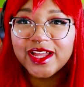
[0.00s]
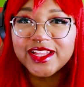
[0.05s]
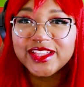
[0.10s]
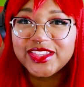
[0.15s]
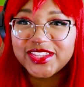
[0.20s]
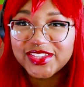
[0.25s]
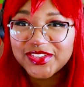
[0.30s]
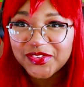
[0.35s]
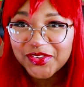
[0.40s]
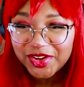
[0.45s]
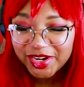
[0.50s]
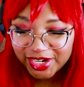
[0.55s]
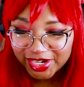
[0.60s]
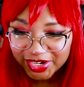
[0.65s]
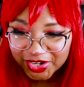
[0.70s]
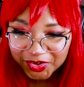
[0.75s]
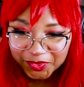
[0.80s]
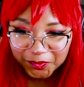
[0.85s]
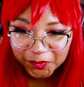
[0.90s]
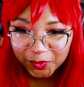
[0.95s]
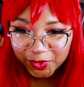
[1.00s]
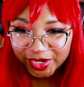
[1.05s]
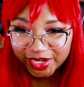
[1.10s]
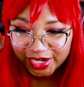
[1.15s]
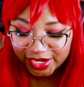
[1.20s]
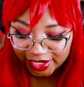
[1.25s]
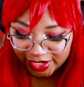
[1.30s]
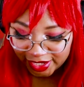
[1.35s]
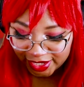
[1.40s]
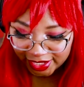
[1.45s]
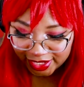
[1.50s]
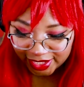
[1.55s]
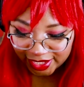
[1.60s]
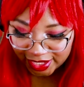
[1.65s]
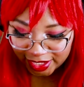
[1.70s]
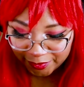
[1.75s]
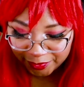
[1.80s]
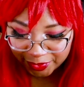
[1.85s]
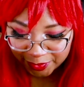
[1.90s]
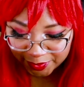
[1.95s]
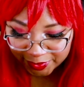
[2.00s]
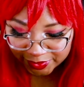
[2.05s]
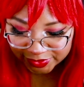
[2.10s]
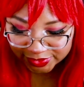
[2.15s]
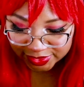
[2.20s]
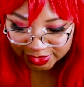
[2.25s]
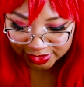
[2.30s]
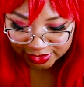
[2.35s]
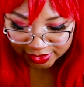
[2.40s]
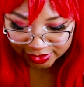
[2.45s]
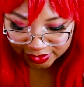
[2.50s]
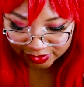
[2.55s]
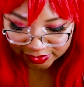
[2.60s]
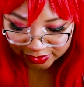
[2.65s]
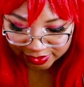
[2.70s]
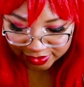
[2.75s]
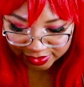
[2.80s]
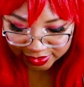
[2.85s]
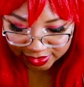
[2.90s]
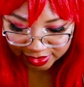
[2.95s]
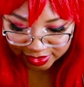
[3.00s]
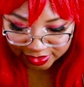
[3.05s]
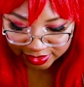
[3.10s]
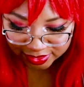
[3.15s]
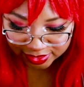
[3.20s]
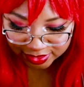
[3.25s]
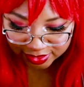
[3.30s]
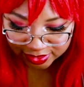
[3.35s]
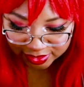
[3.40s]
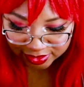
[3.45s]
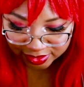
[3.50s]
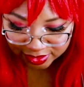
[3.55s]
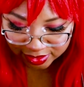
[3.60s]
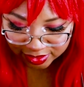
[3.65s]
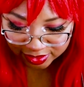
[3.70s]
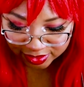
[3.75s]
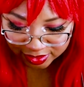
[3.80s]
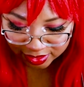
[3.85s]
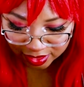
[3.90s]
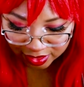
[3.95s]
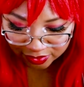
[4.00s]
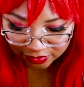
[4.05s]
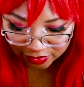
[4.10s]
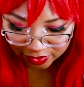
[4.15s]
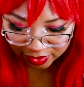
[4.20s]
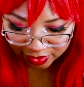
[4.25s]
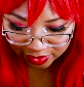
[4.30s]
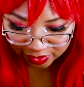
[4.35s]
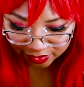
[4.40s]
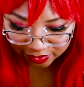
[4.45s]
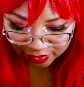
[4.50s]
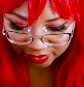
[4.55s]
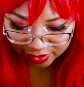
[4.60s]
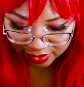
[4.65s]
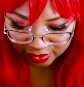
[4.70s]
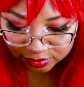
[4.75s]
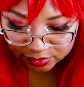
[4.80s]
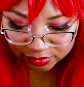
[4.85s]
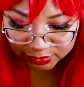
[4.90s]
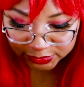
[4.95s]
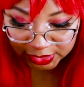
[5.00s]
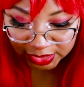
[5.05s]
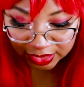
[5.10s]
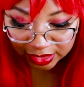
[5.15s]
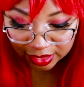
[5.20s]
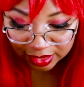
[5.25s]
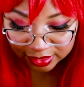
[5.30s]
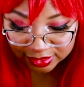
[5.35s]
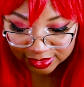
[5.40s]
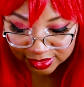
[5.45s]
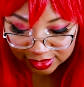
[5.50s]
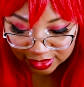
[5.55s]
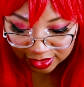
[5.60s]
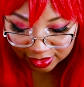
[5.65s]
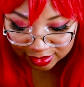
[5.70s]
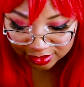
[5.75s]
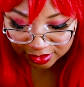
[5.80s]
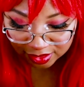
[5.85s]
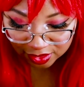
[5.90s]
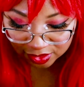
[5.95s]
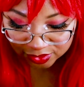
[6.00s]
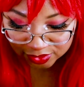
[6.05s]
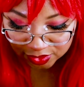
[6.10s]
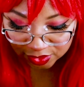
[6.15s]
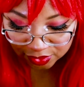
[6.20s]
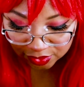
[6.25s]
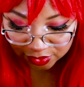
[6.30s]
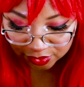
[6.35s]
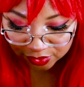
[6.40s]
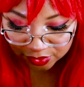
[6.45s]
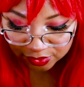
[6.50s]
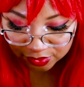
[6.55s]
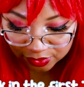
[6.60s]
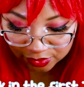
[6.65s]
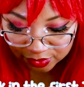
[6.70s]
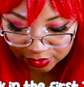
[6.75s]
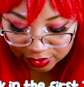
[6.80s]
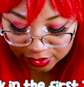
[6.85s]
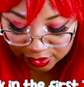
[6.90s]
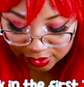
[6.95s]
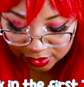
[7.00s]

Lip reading: Just want to know what I'm supposed to do, because that's getting real old. They got stuck there too.